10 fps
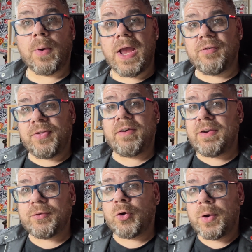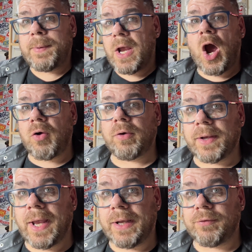if there is going to be a
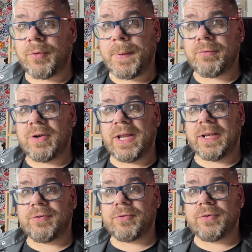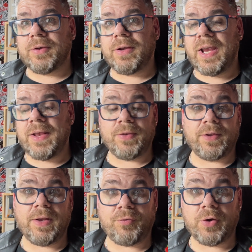Hurricane to be released in the
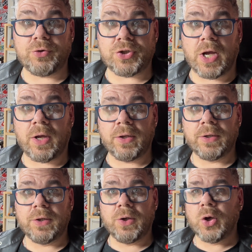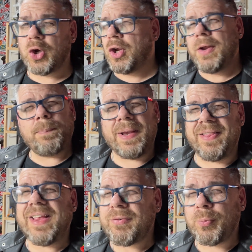near future, could it be
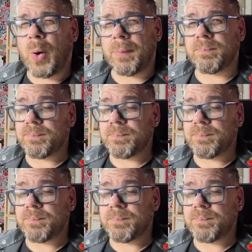this one?